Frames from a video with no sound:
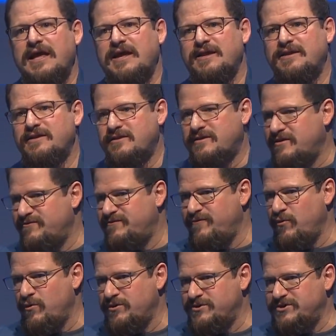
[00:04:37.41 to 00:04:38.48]
in the
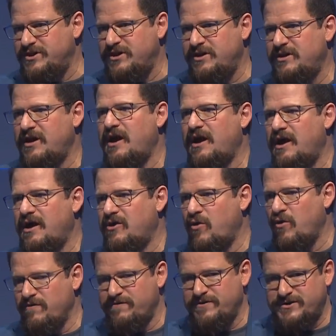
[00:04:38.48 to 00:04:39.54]
4G uh,
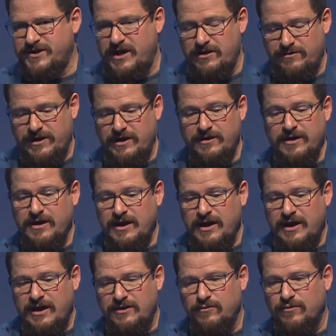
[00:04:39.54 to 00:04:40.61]
coverage area.
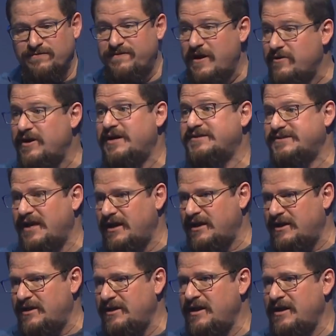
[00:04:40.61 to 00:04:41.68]
And we're very
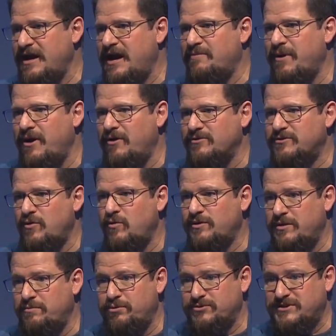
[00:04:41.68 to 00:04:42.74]
excited
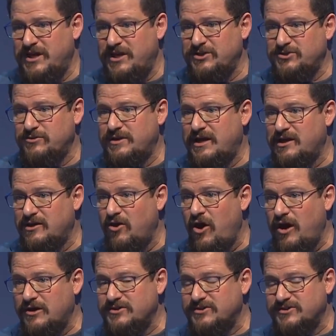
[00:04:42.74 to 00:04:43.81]
about the potential that
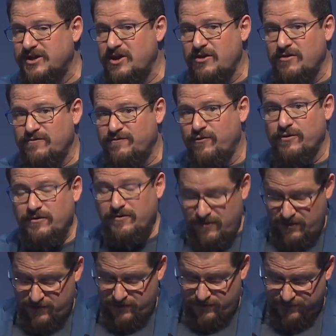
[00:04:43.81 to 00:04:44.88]
unlocks for
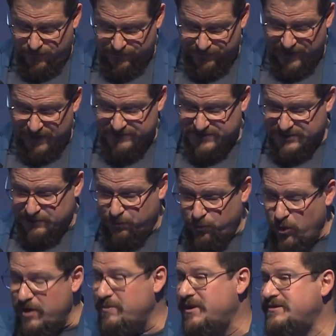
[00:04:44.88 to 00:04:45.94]
for 5G
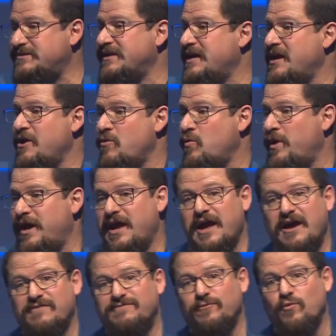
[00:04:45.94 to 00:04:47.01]
deployments. We
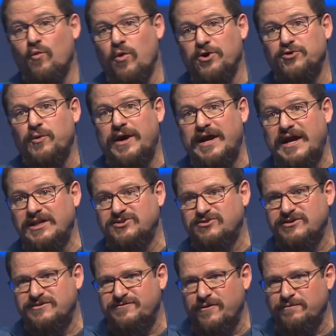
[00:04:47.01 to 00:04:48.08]
have worldwide
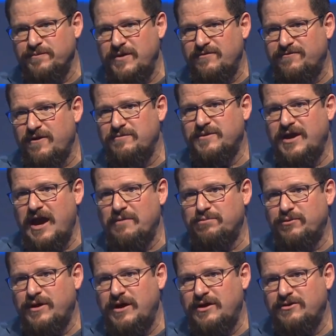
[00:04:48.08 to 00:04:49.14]
interest from, from the
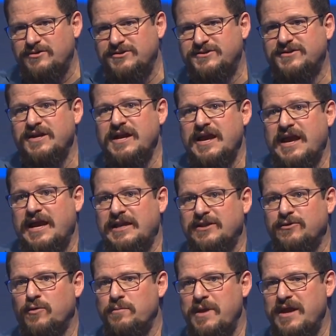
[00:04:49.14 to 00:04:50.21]
operators,
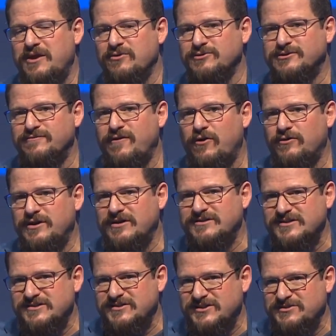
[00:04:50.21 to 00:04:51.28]
and they will make use of all the
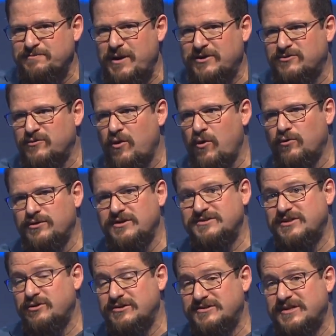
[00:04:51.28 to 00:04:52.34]
existing spectrum
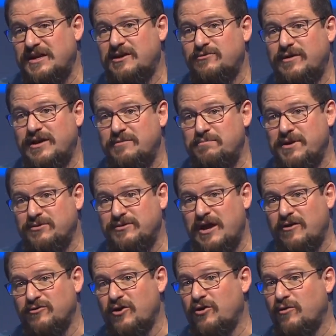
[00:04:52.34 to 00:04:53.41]
holdings and accelerate the
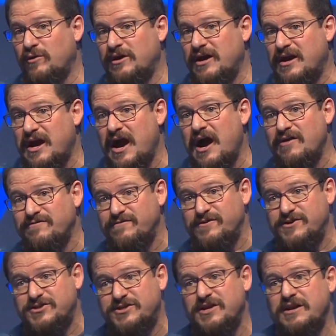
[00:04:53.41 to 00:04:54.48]
build out not only a
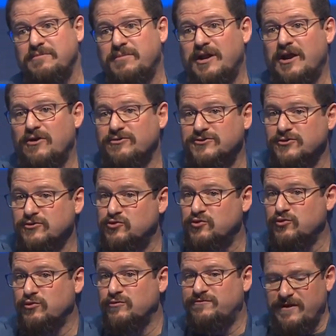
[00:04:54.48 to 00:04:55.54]
coverage, but also
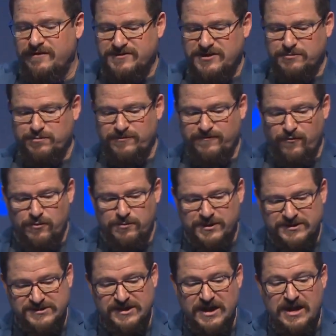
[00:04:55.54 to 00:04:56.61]
true 5G
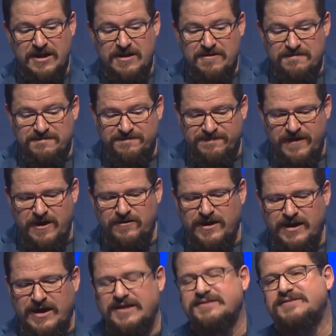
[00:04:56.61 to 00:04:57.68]
performance.
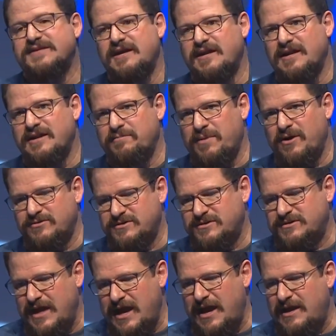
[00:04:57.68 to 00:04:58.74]
Very excited
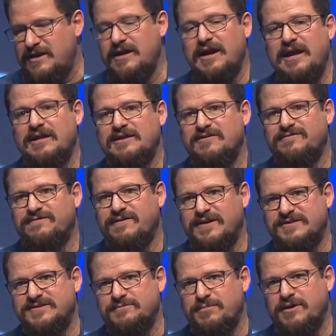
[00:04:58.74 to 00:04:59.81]
about that and the
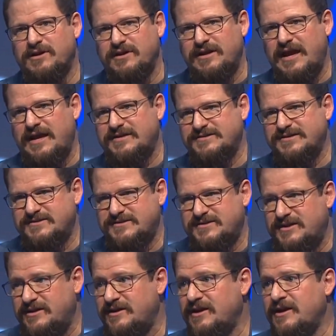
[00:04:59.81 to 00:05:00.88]
flexibility of
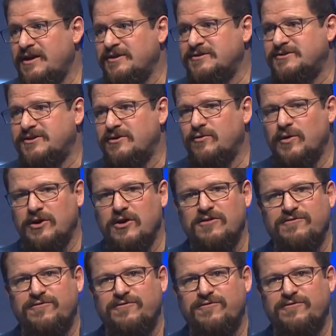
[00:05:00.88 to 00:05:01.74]
X60. So we